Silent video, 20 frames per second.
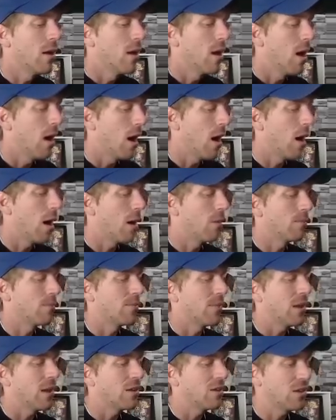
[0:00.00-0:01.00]
Um,
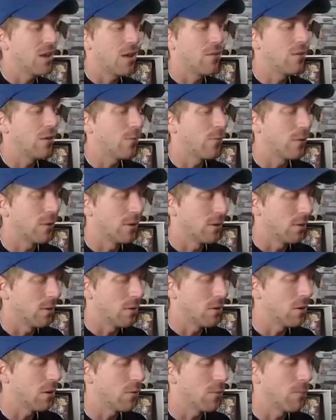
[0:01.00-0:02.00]
they just have
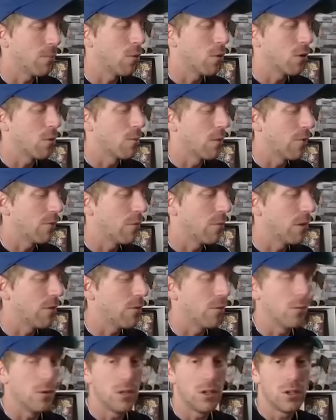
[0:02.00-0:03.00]
different different Pokemon from
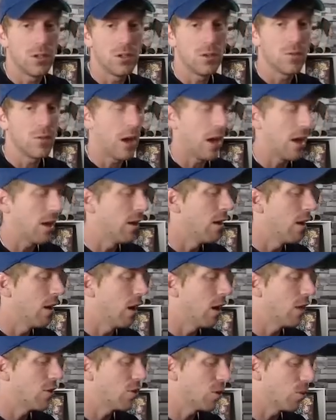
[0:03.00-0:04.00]
different regions. You've got
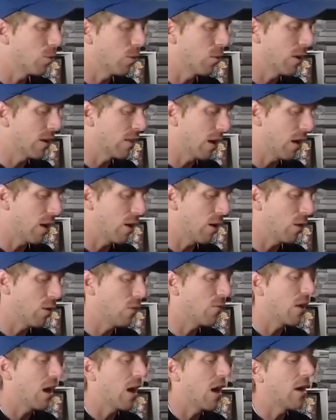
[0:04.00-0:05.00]
a Turtwig there.
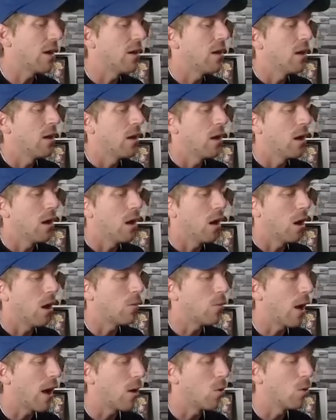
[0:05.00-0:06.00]
You've got uh, a
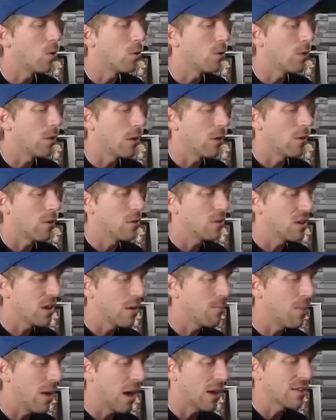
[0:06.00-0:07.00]
Riolu there. There's
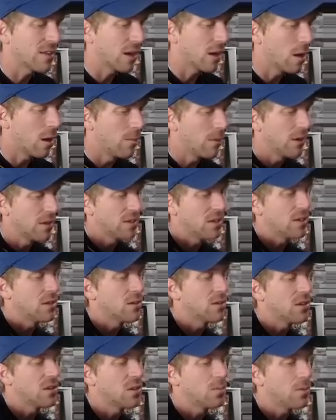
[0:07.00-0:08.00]
10 packs that come in a
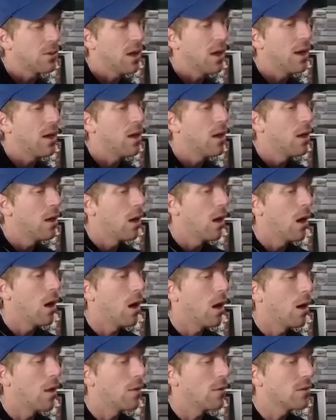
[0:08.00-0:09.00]
sealed display.
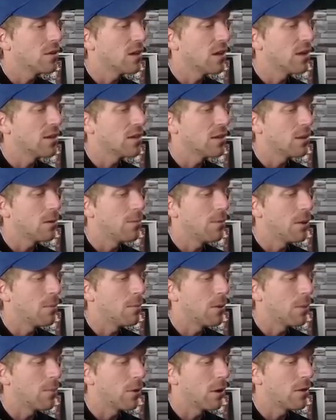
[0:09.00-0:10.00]
Uh, there's a nice little
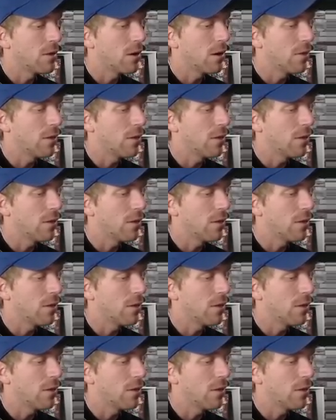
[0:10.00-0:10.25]
Piplup right there.